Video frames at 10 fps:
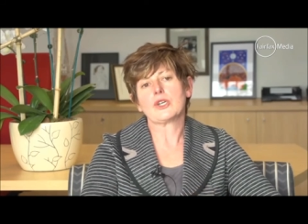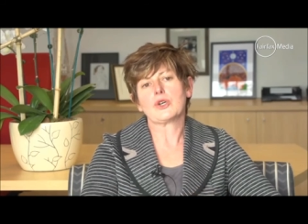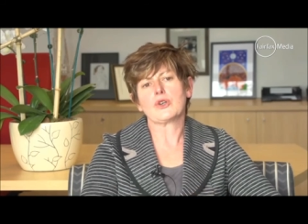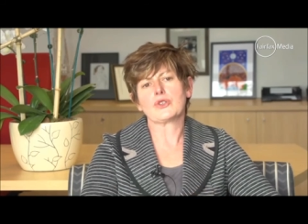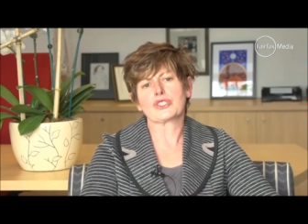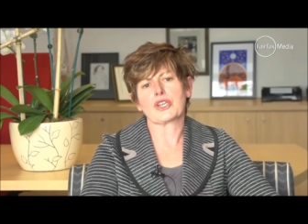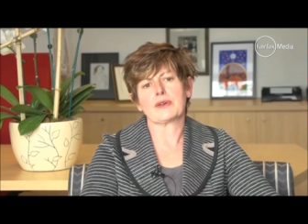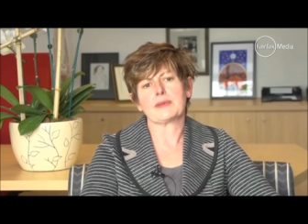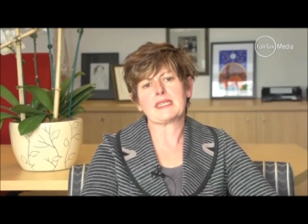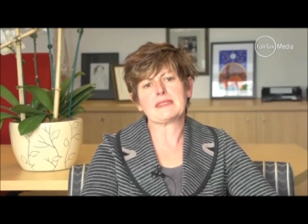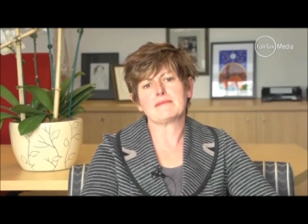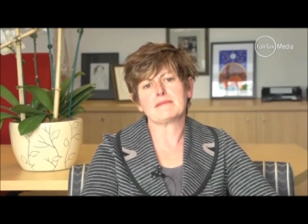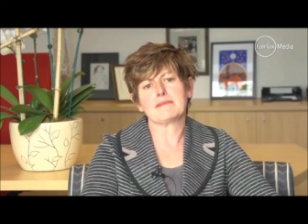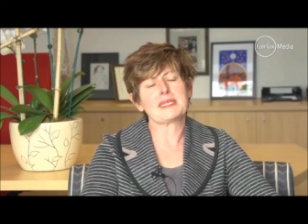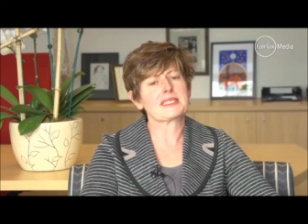also a bit
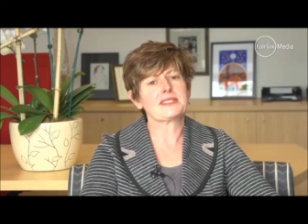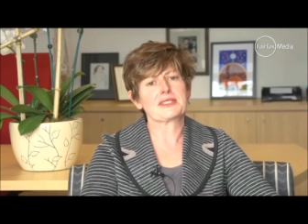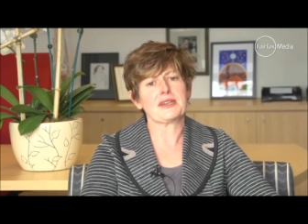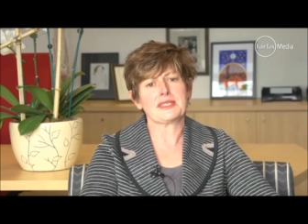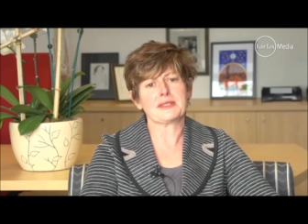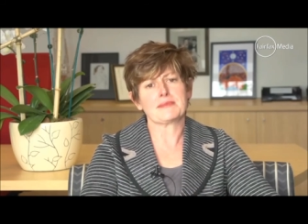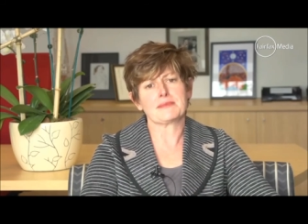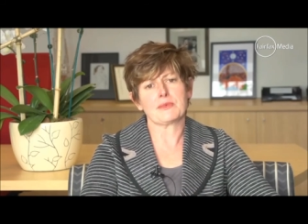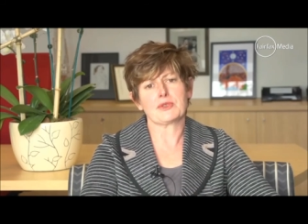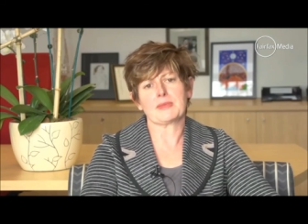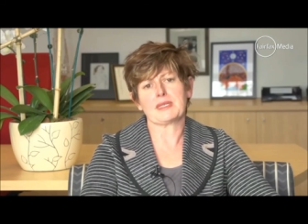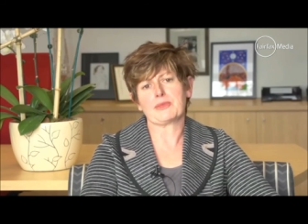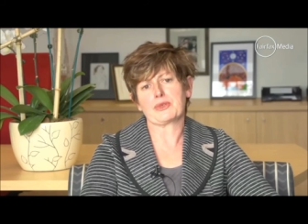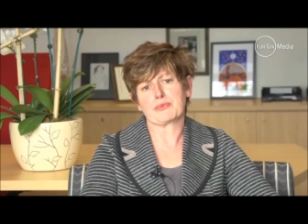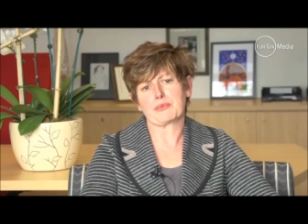bit concerned it would mean
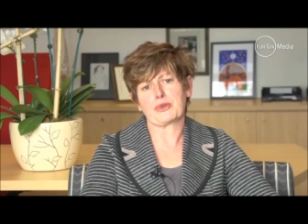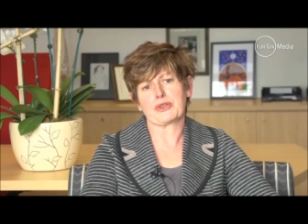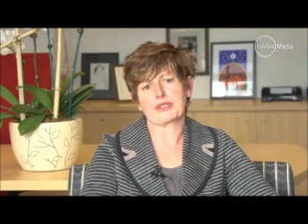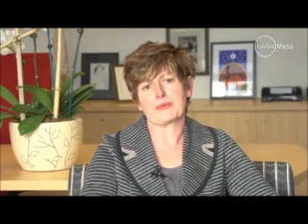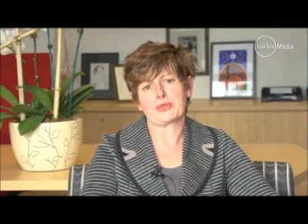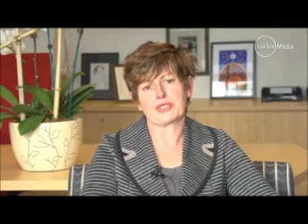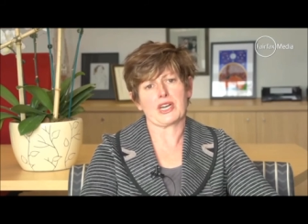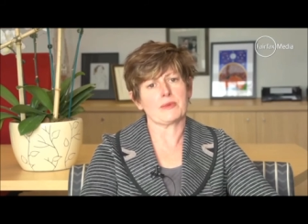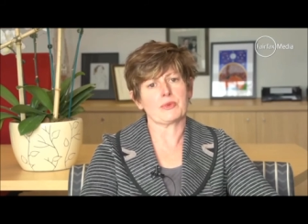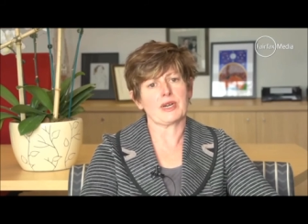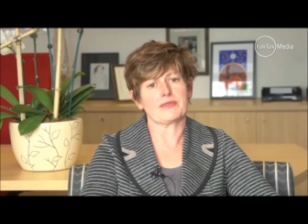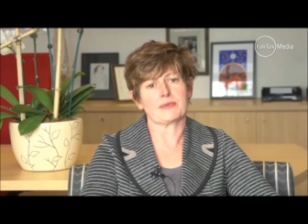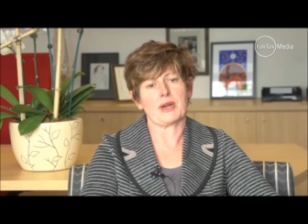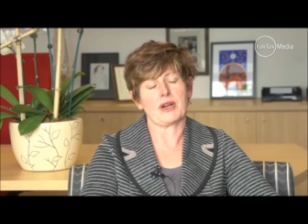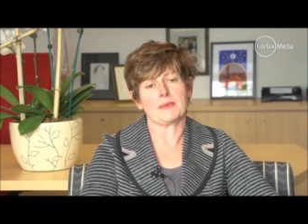more work and more time away
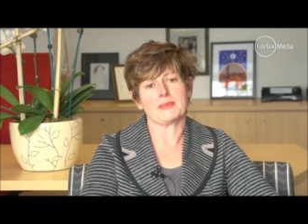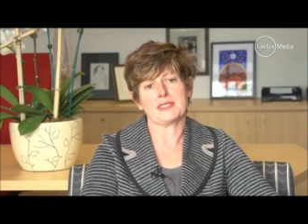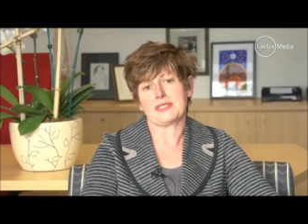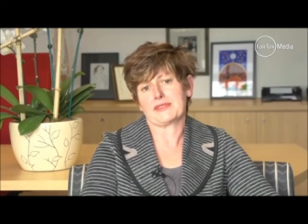from home and you've